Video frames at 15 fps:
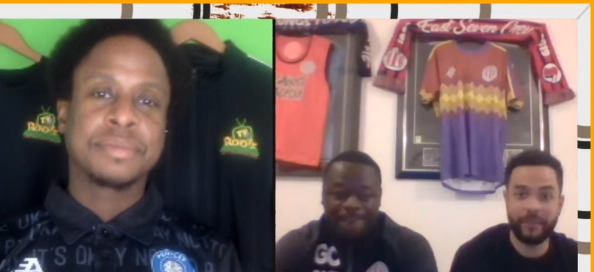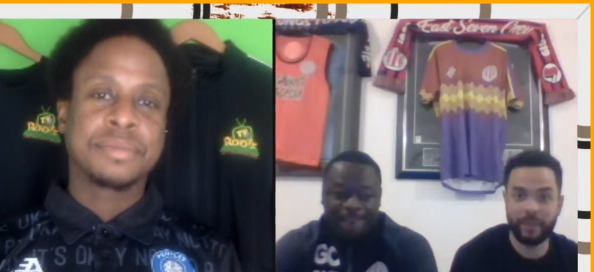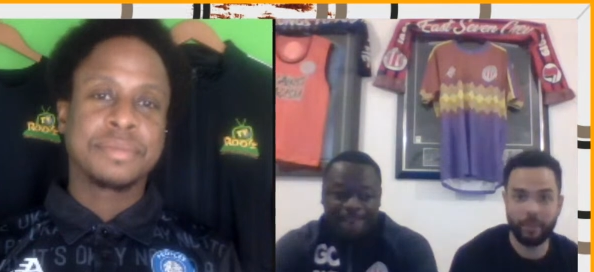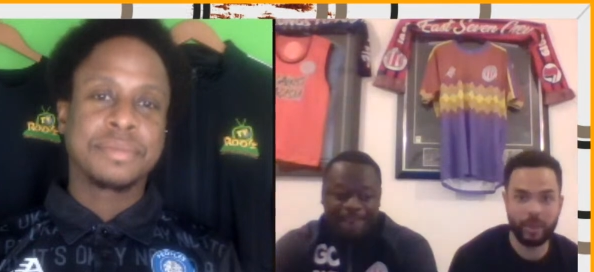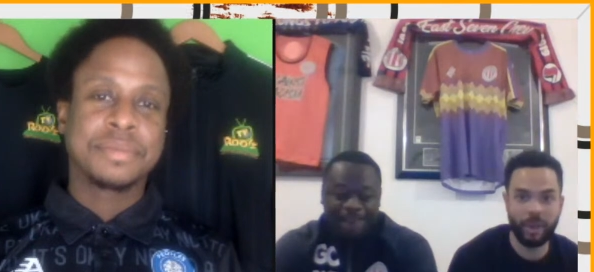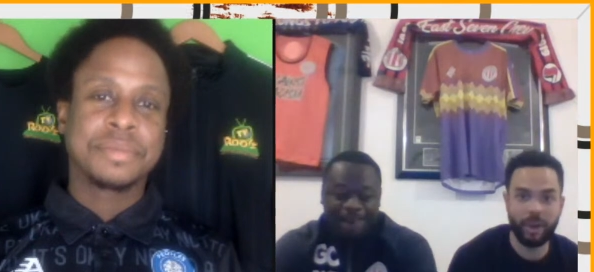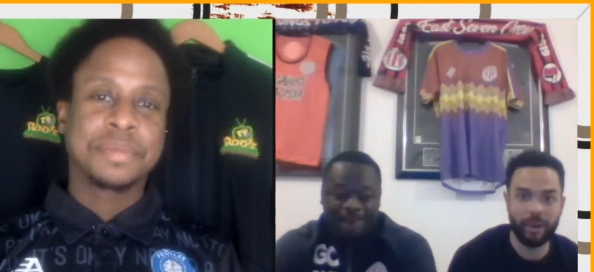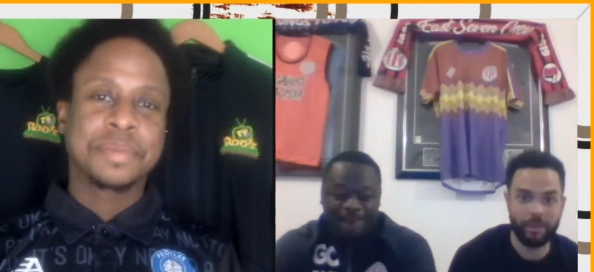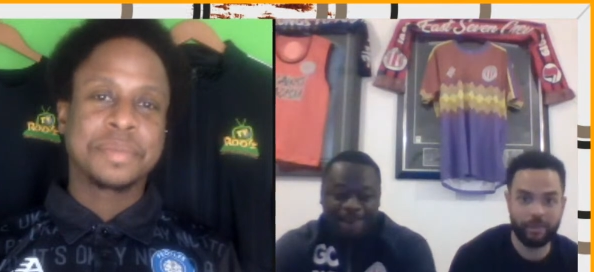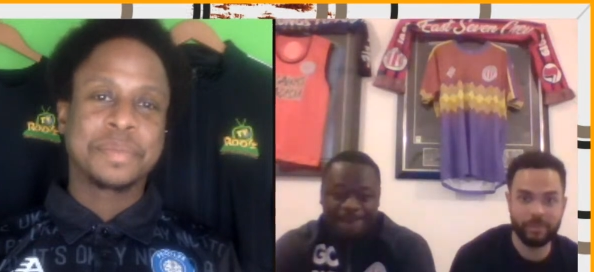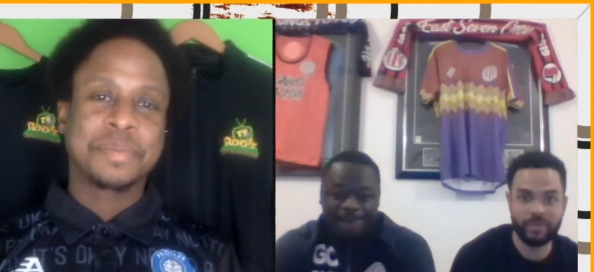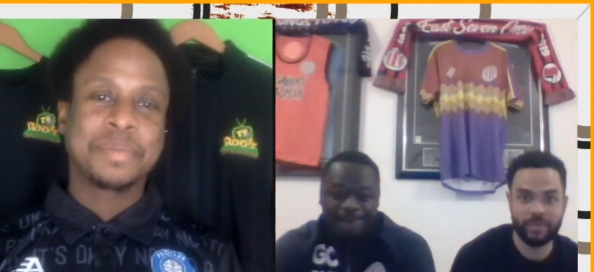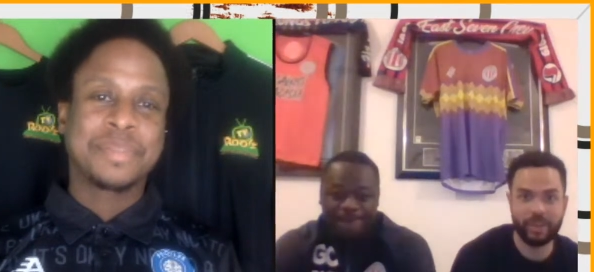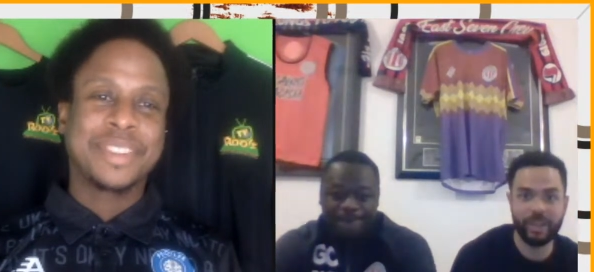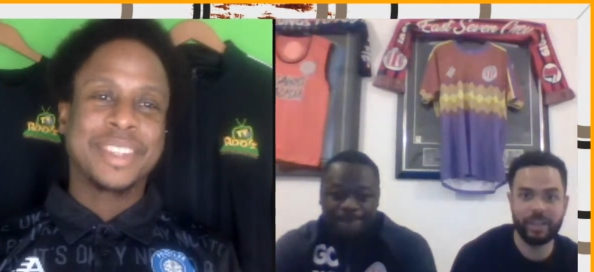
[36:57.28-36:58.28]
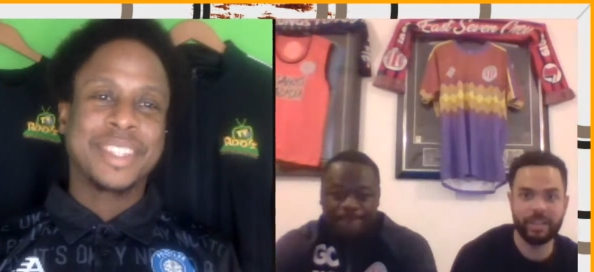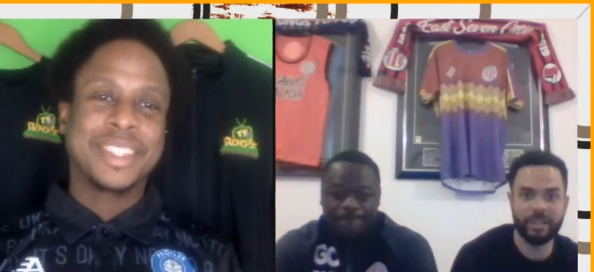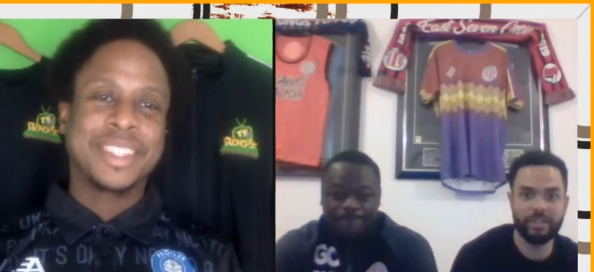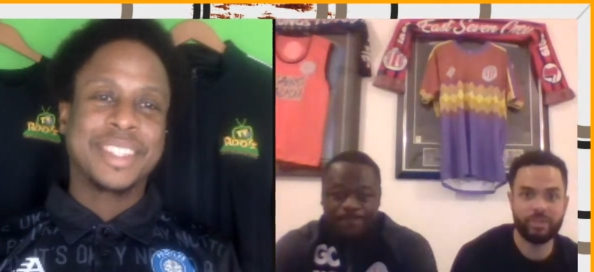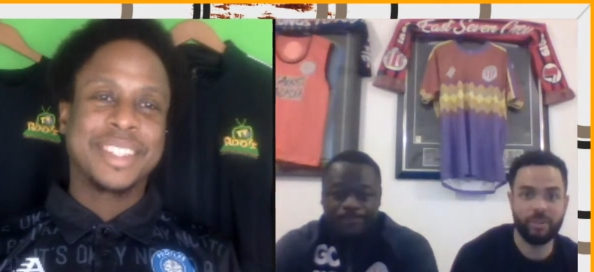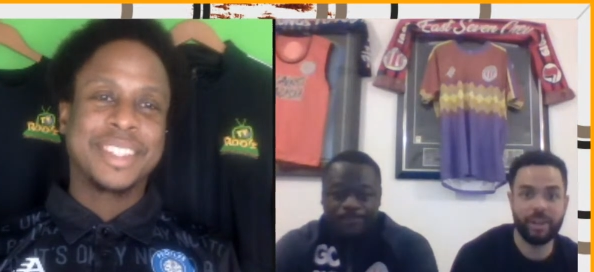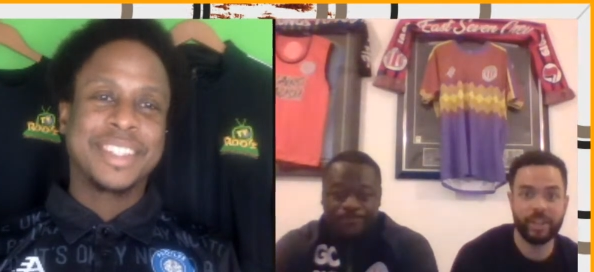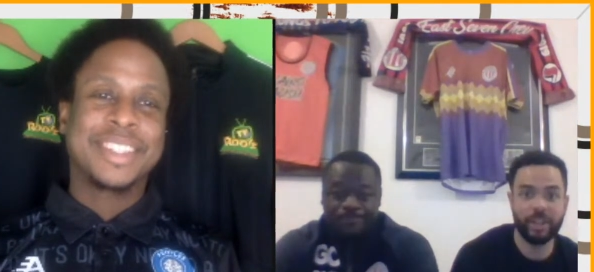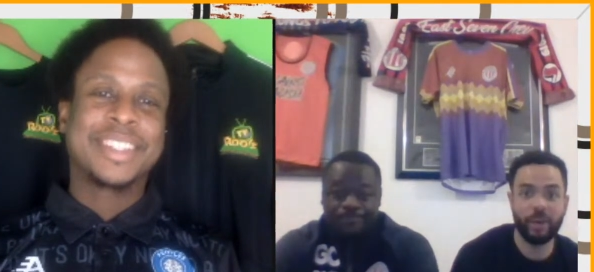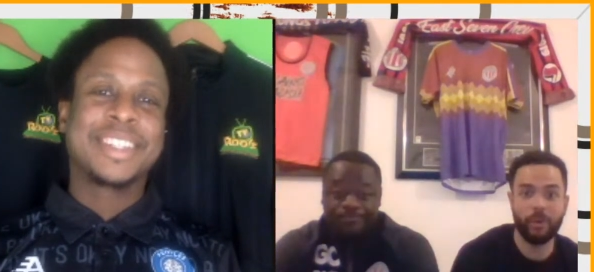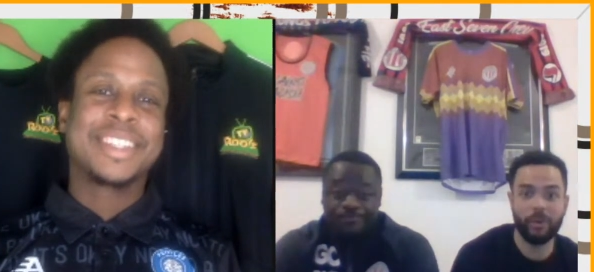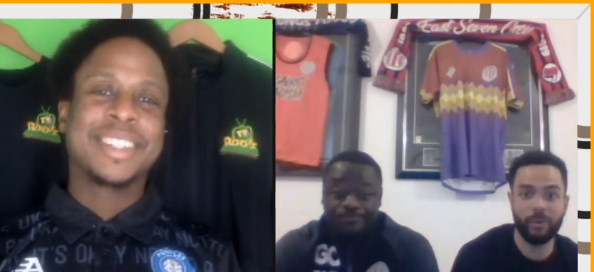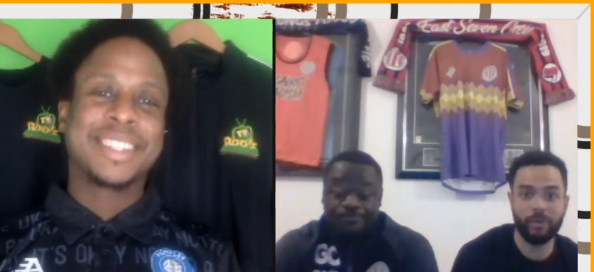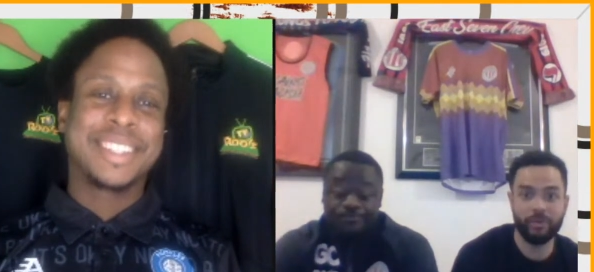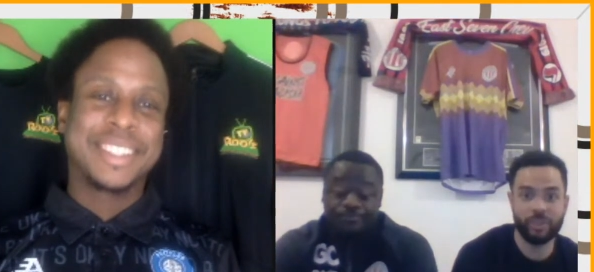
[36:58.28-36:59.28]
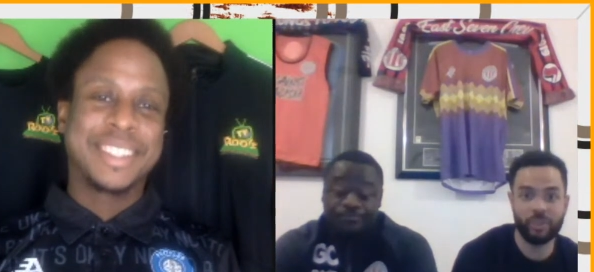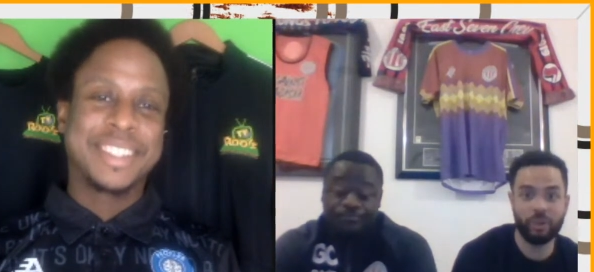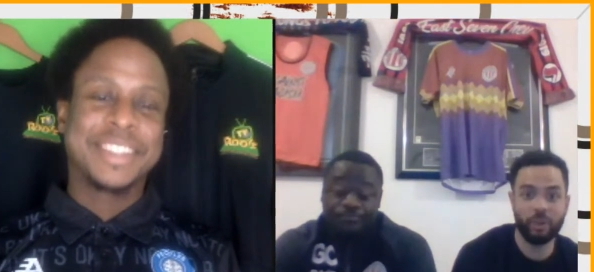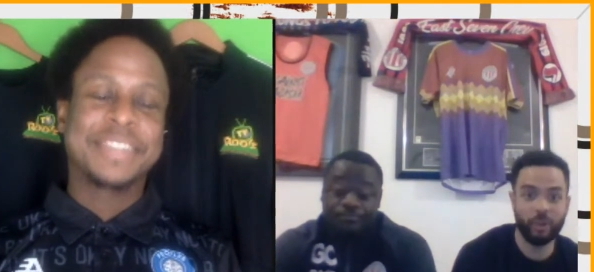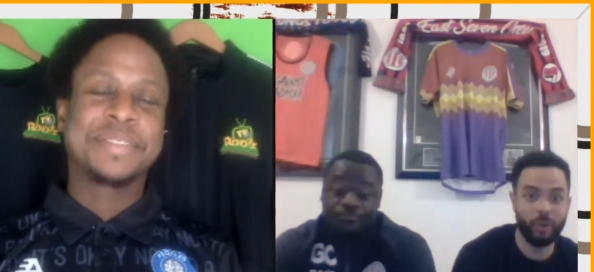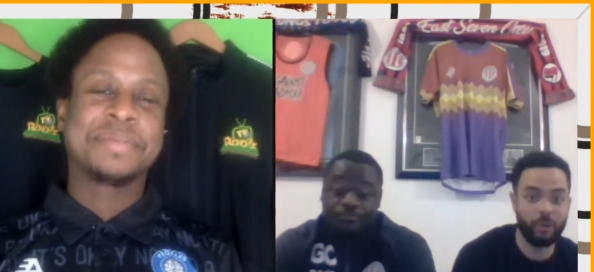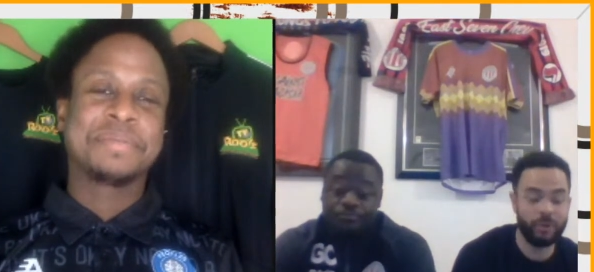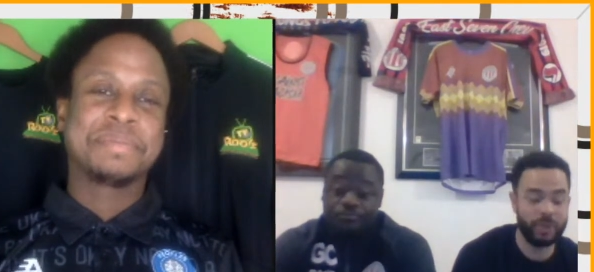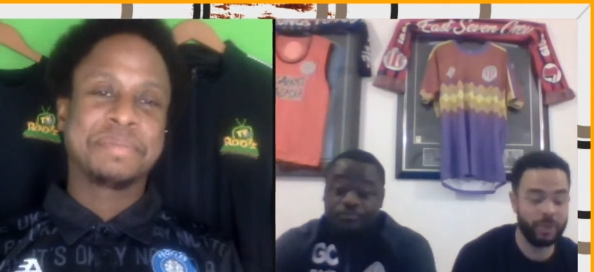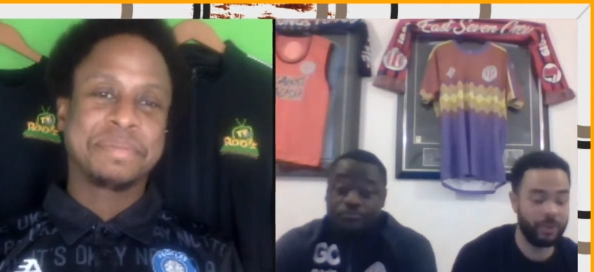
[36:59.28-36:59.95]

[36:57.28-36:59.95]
Speaker 1: but I think we are trying to trying to go on strong on all